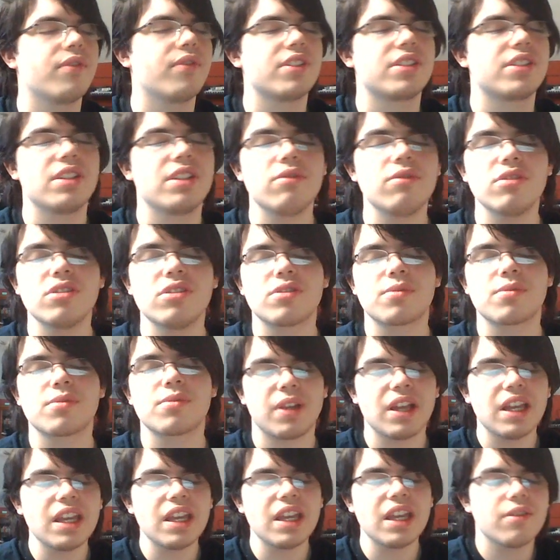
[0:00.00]
she was
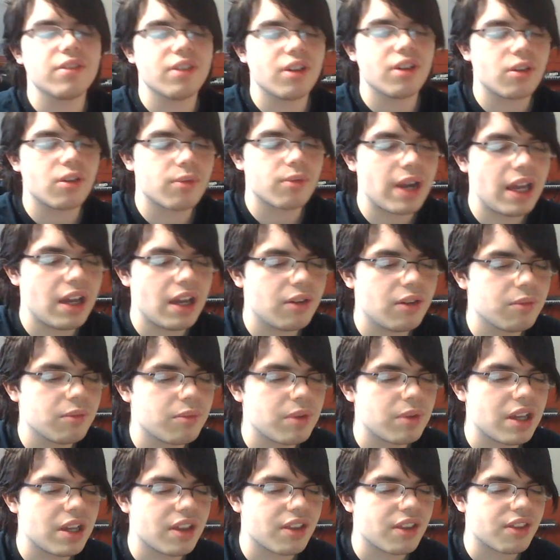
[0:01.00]
playing
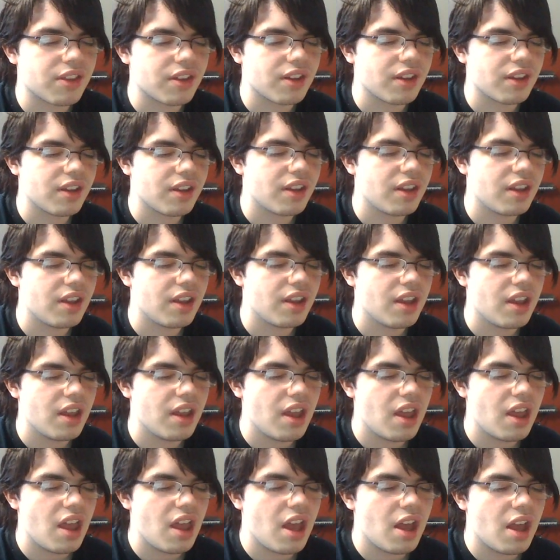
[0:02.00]
around with
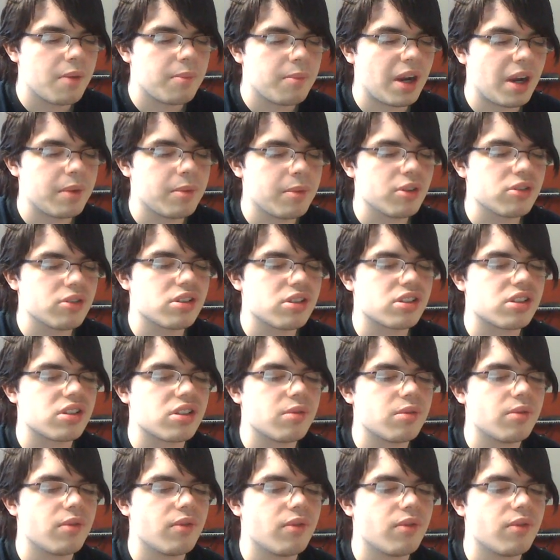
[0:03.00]
my emotions
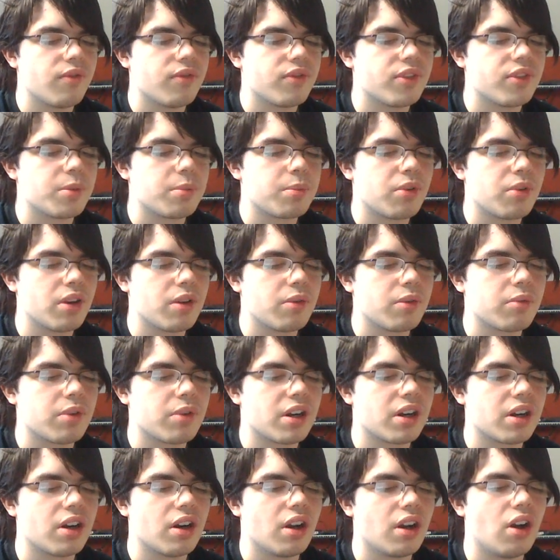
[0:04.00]
to the point
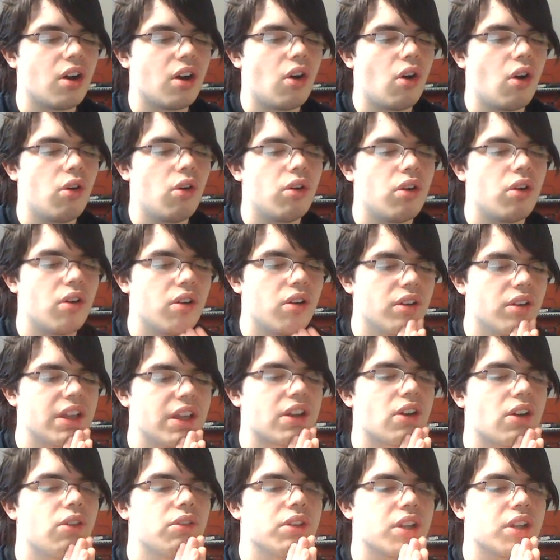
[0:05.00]
where
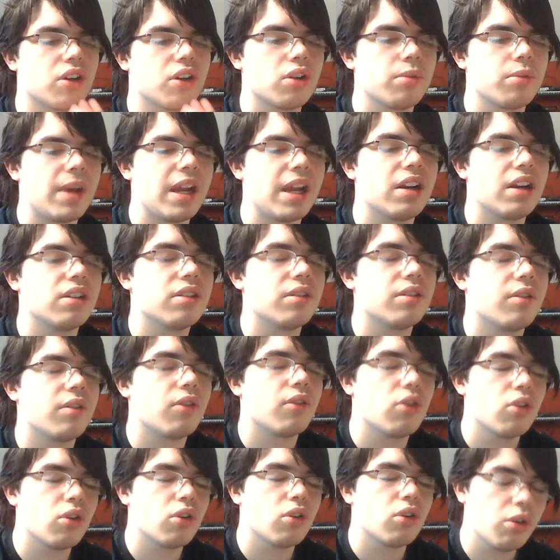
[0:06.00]
only her
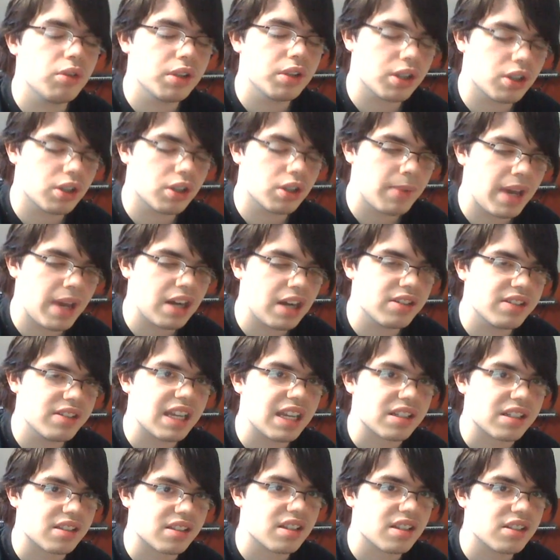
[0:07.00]
matters.
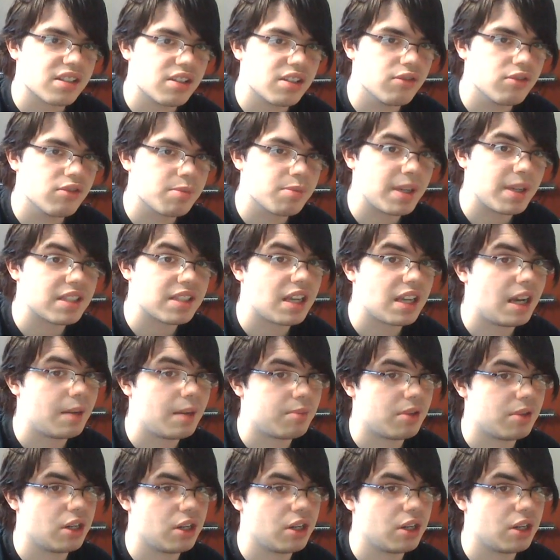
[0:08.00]
Yes, she was my top